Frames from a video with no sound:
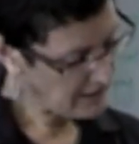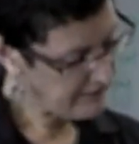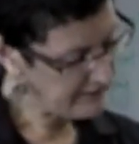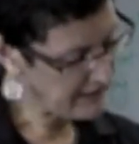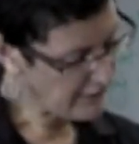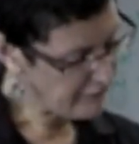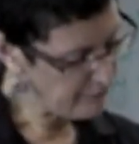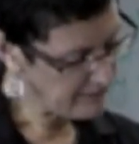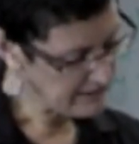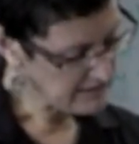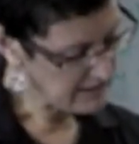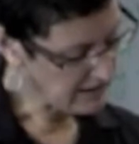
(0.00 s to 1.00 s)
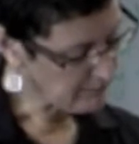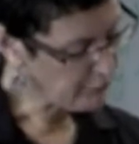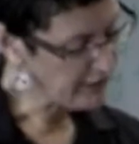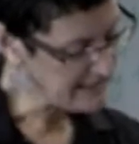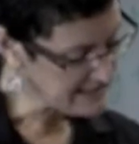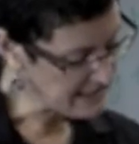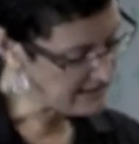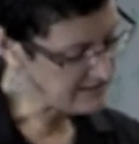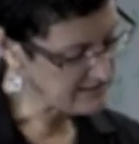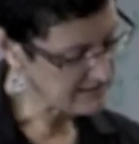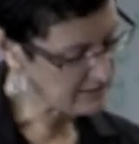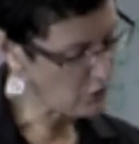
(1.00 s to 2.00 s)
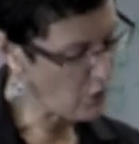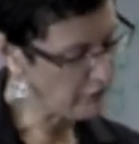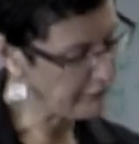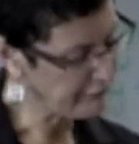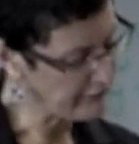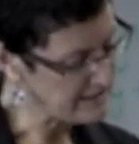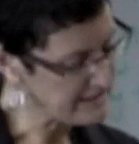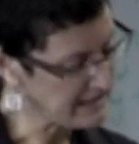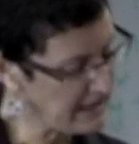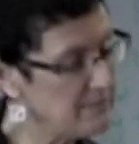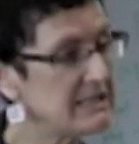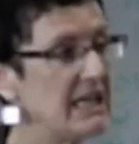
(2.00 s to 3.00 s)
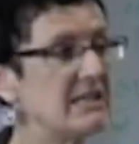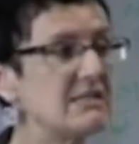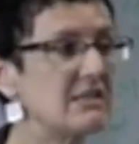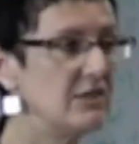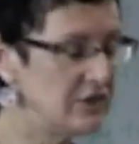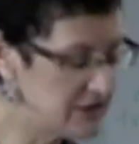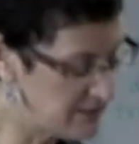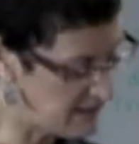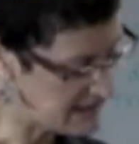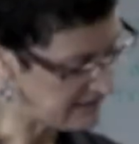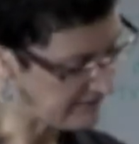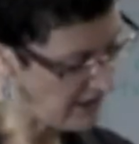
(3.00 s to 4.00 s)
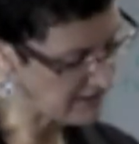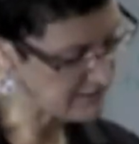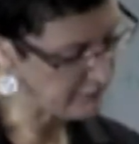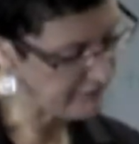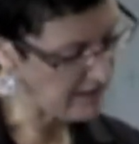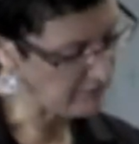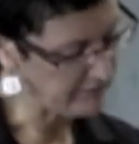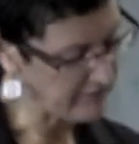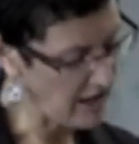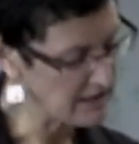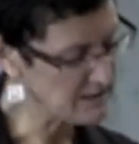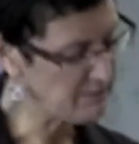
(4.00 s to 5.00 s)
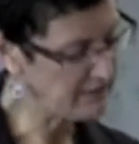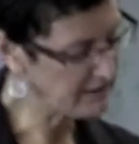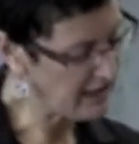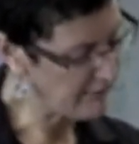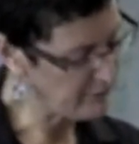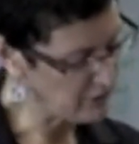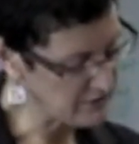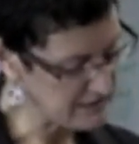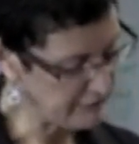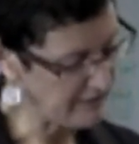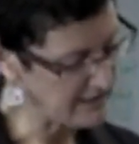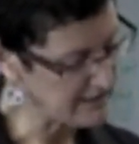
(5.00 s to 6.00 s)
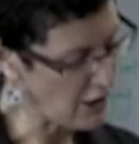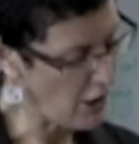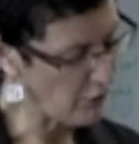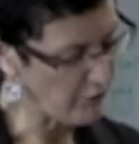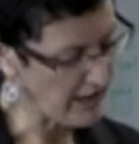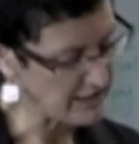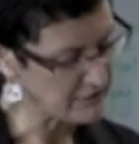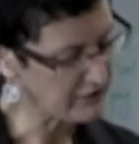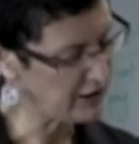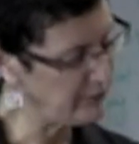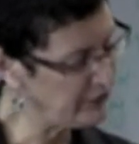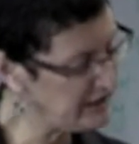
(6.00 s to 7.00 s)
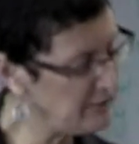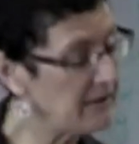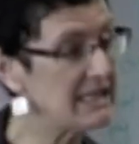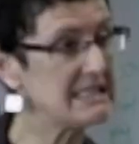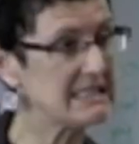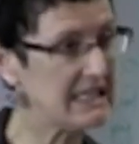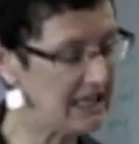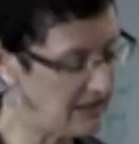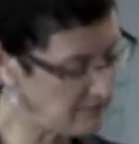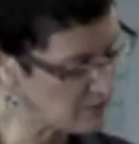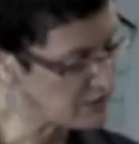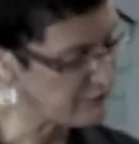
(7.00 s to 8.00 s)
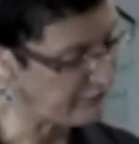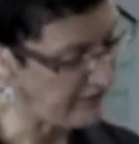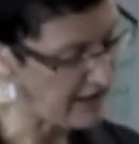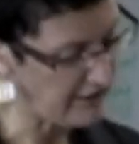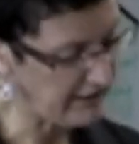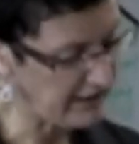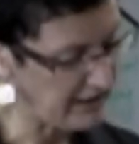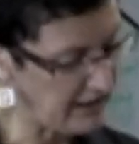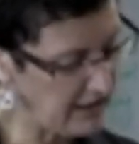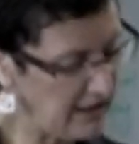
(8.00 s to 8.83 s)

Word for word: the government uh, pre-sentence court-referred schemes exclude domestic violence or family violence, but the government also funds a whole range of community-based schemes which vary.